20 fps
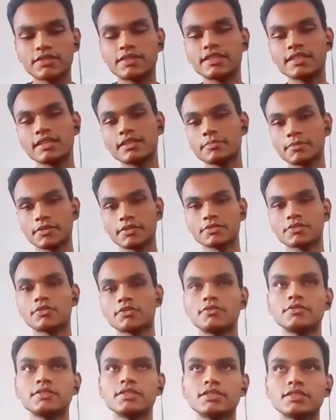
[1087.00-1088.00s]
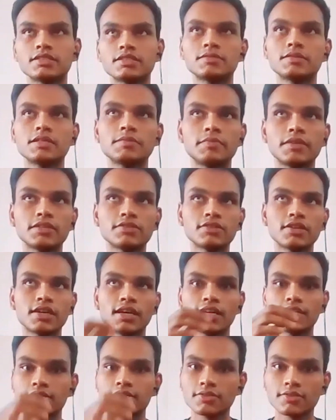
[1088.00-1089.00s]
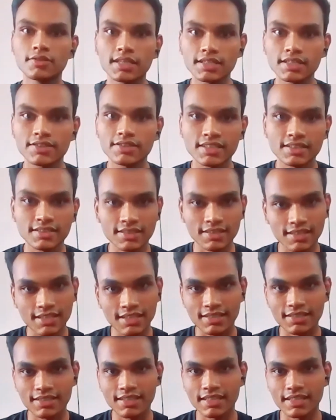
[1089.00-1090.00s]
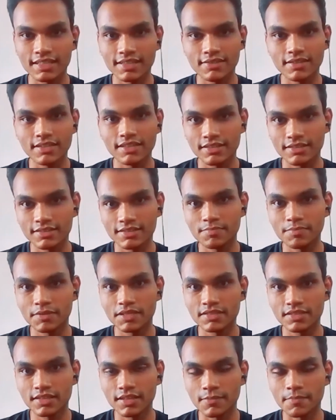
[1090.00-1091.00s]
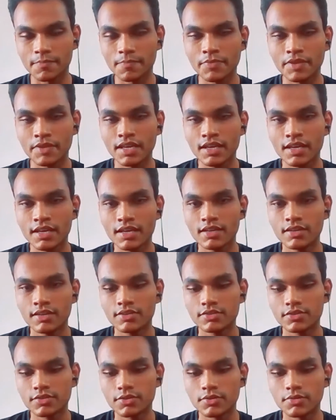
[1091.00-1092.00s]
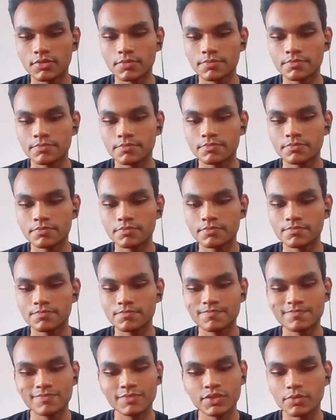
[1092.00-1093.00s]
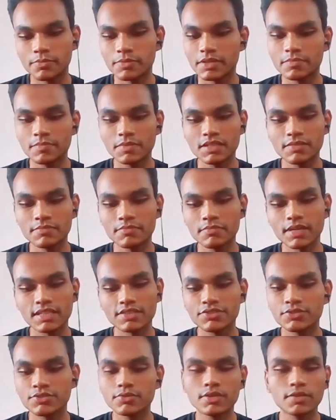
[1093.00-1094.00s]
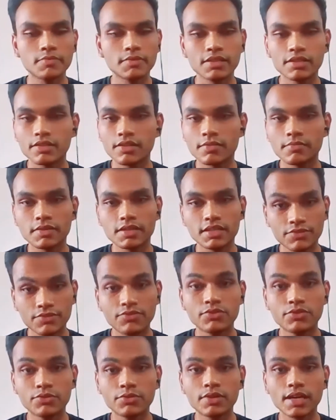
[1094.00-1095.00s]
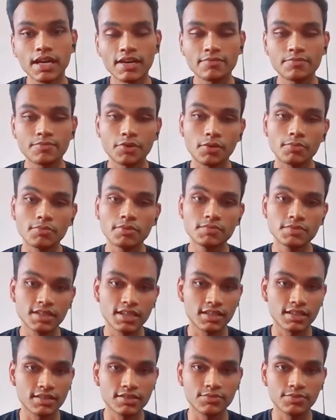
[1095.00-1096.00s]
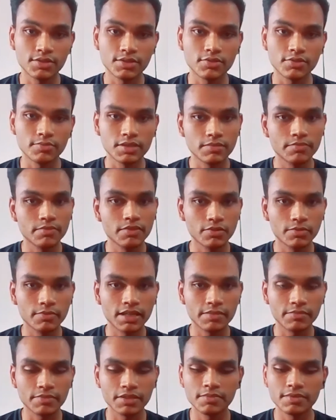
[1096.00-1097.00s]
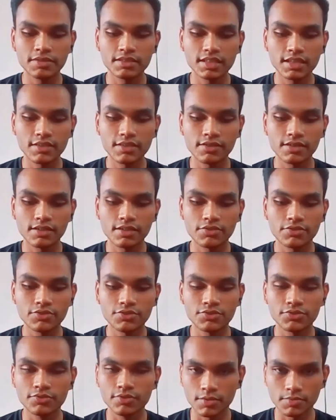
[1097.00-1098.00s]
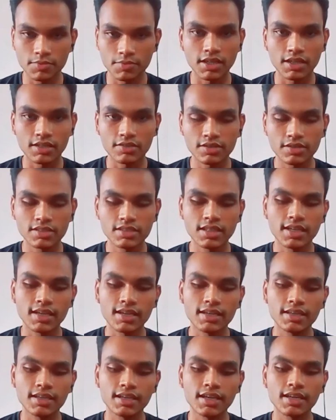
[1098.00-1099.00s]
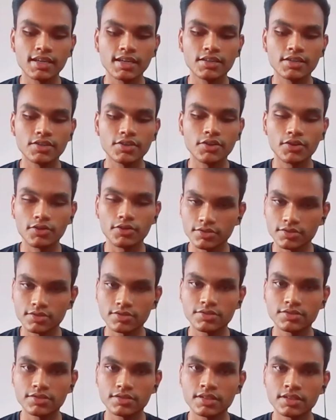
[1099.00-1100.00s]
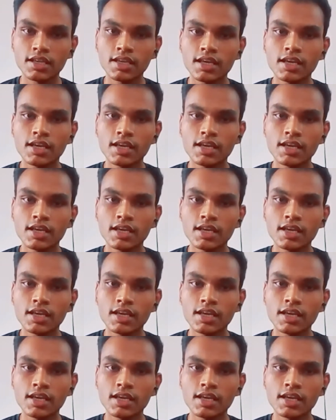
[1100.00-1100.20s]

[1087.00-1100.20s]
thing about COVID is it makes your heart go like crazy, like it speeds it up. So your BP might shoot up a little bit. If you do have problems, that is, with your BP is definitely going to shoot up. Your heart rate is high, and your oxygen.